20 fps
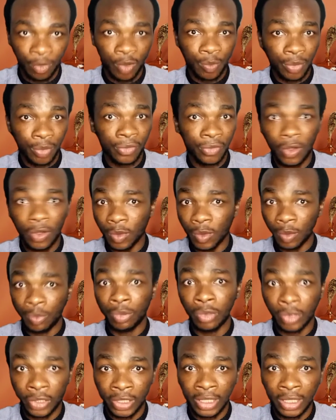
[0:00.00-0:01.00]
But before we
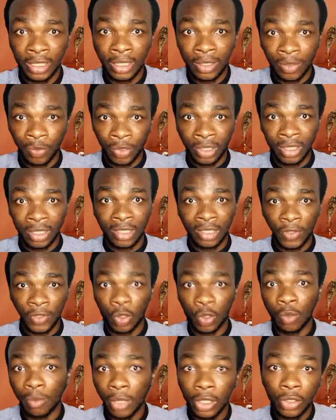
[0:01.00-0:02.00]
proceed with this
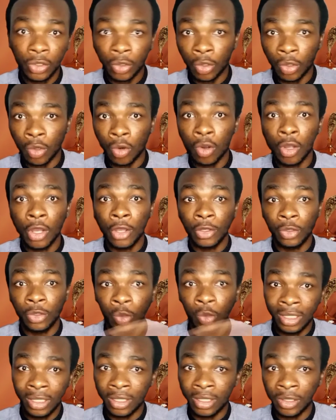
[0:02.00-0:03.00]
video, make sure
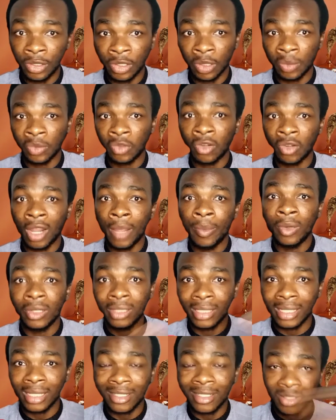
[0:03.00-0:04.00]
you hit the subscribe
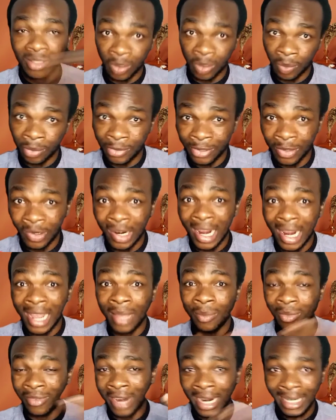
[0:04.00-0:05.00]
button.
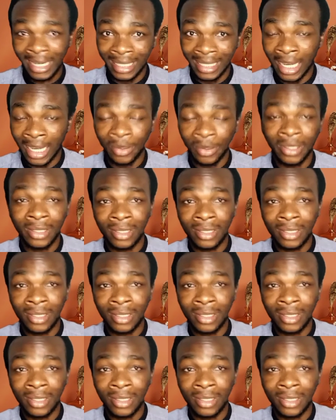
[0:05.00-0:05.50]
Subscribe right now.